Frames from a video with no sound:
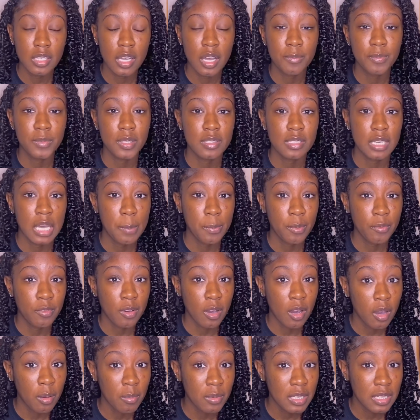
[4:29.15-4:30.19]
up the type of
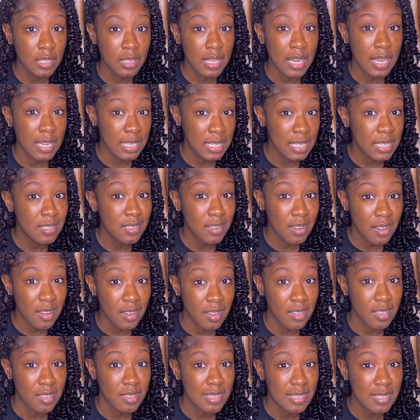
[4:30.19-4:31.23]
comedy that he
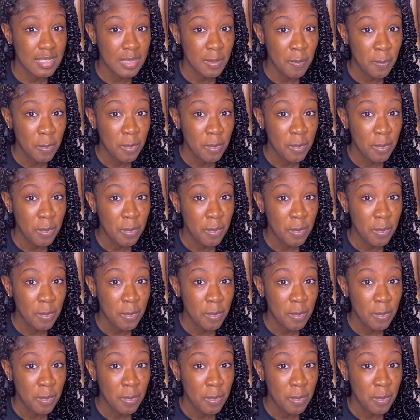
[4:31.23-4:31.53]
does